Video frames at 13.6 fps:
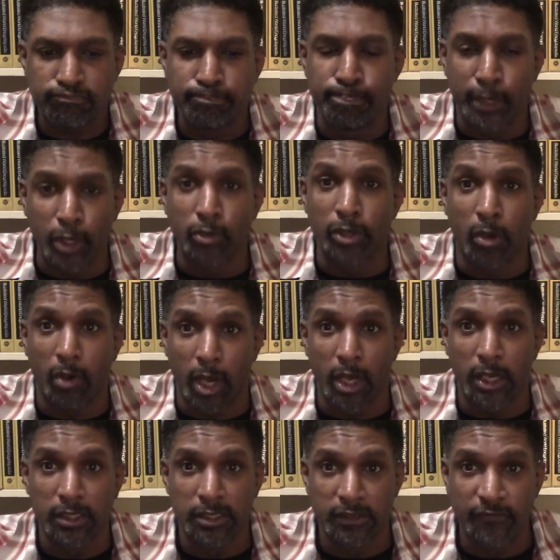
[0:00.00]
Bluto
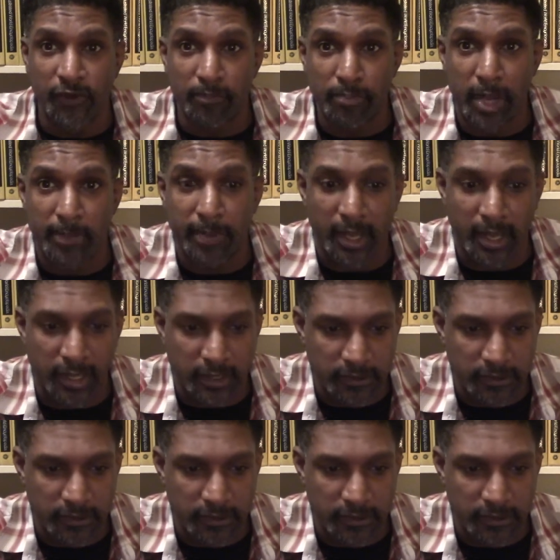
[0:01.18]
ugly from Popeye.